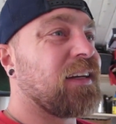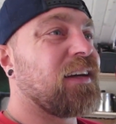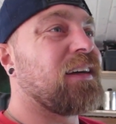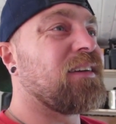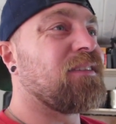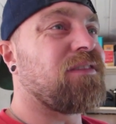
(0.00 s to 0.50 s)

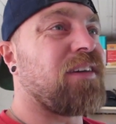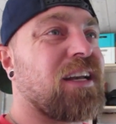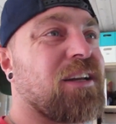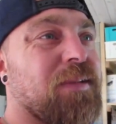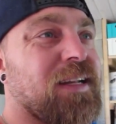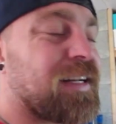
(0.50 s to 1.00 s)

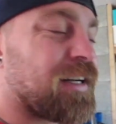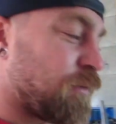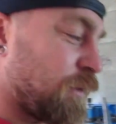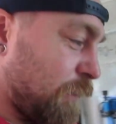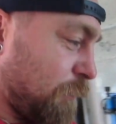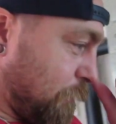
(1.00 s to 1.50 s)
Finally meeting up
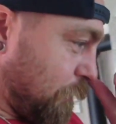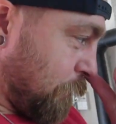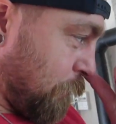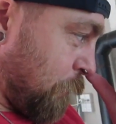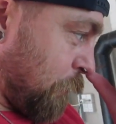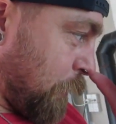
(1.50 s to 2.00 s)
with him.
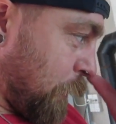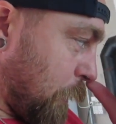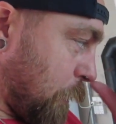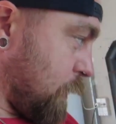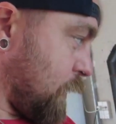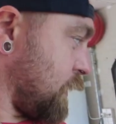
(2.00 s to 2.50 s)

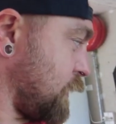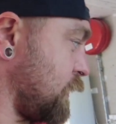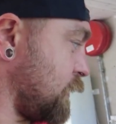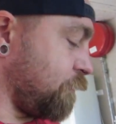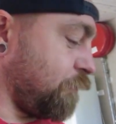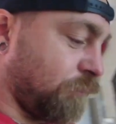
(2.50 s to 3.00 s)
But
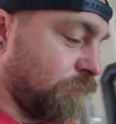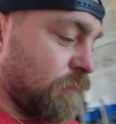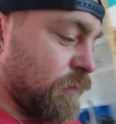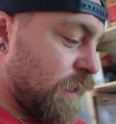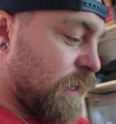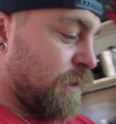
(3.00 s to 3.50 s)

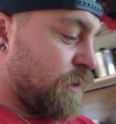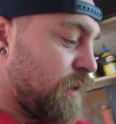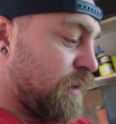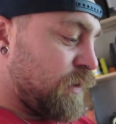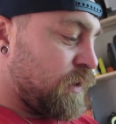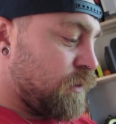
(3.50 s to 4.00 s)
yeah, you
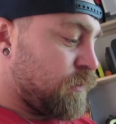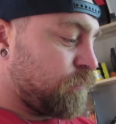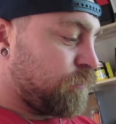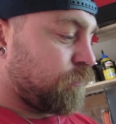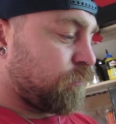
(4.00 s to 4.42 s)
never know.